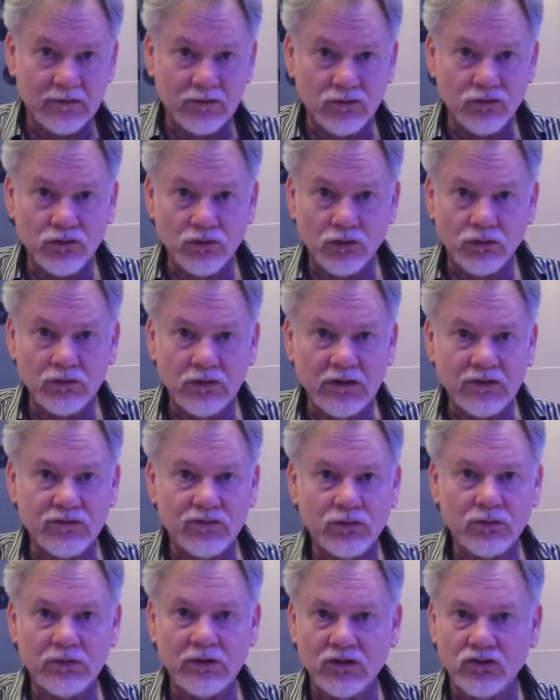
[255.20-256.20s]
you don't need
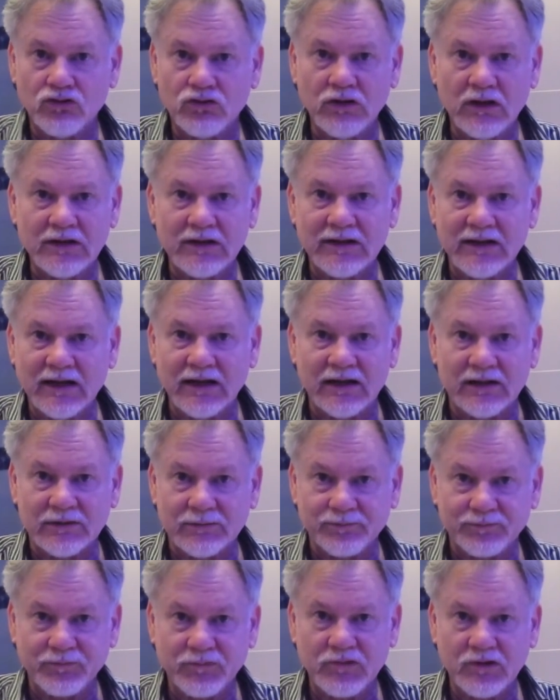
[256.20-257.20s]
to initiate again
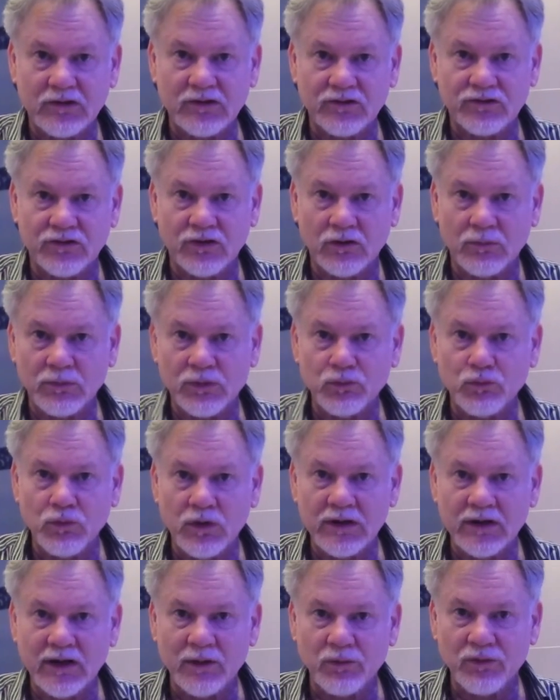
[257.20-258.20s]
to determine
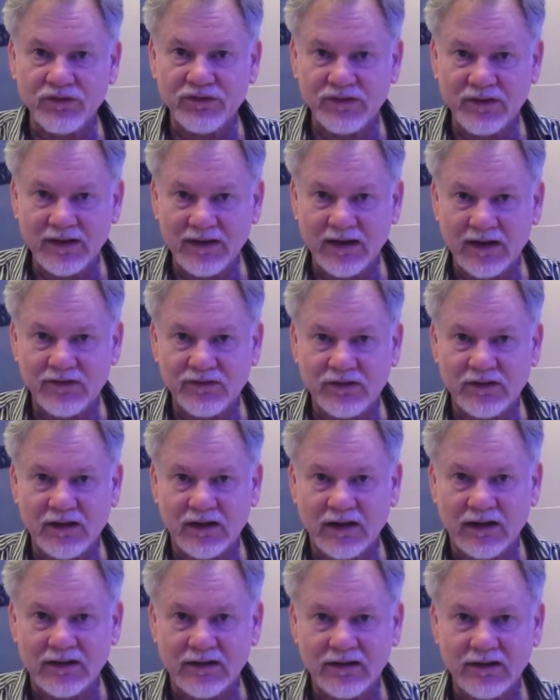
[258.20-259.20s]
when I will say yes
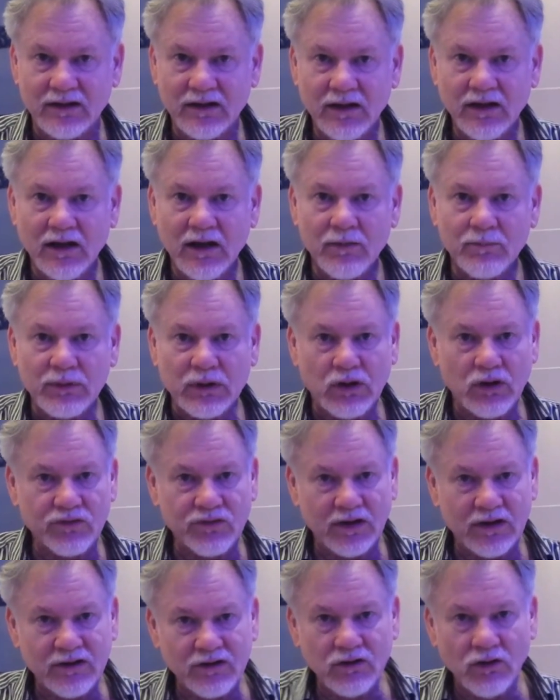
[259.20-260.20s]
again, because
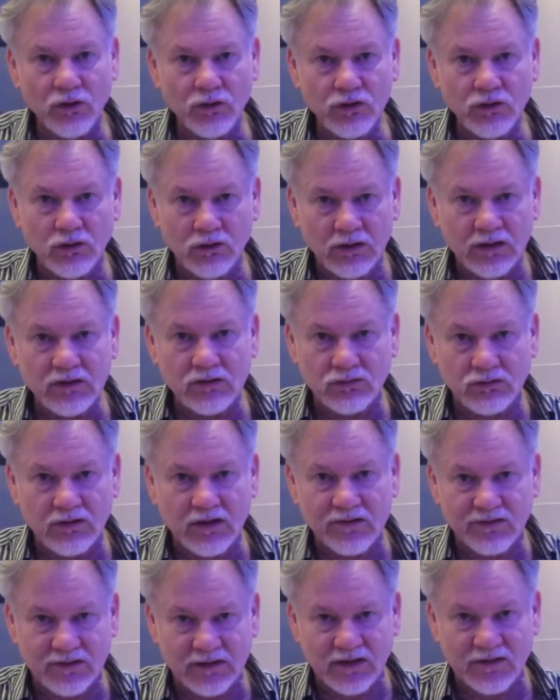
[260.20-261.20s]
I know you're
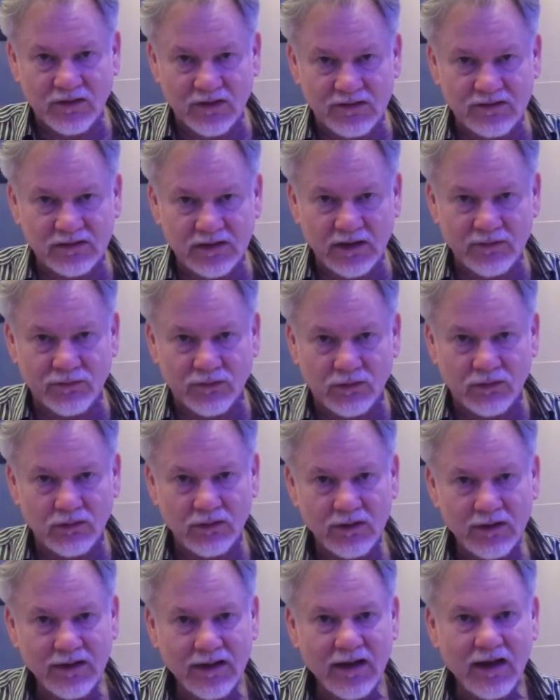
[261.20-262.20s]
interested at this level.
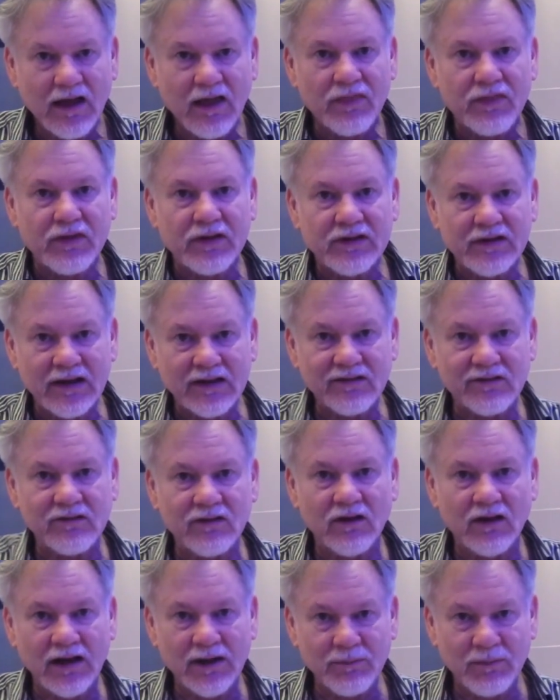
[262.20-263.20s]
The next
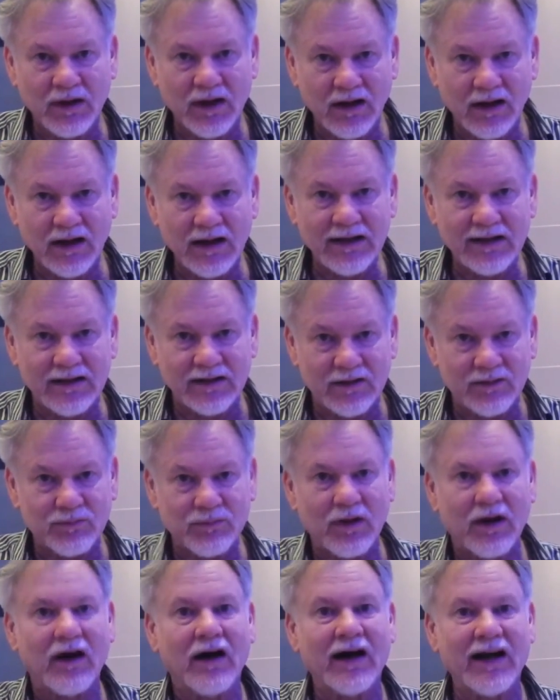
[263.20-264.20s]
time
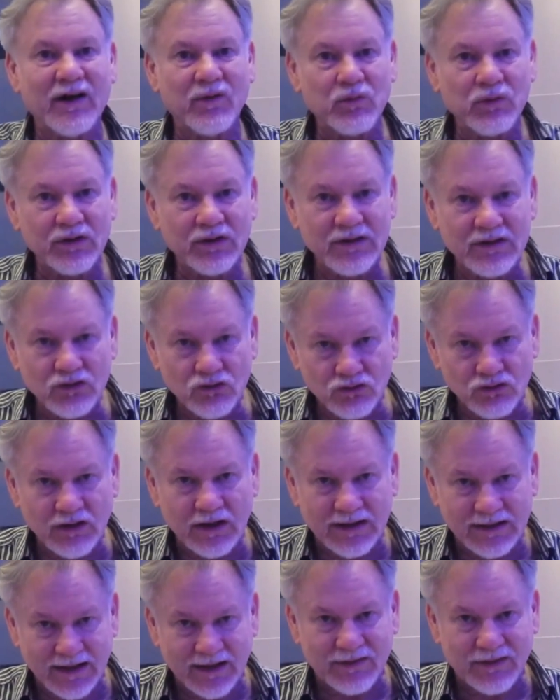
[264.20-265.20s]
I will
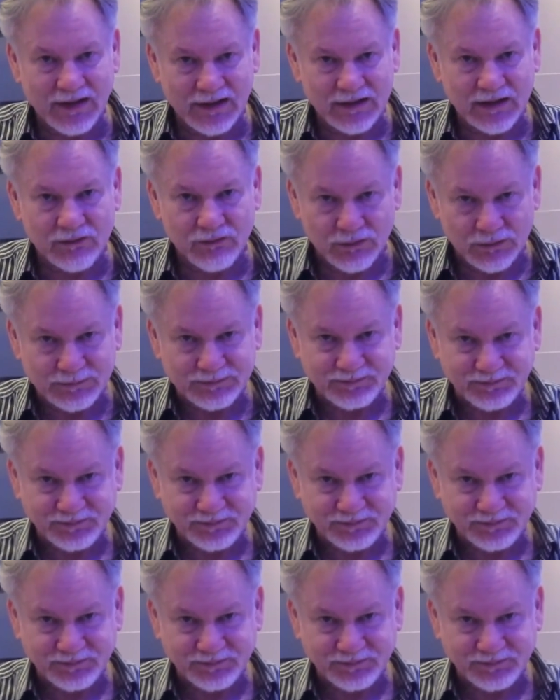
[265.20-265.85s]
initiate at that level.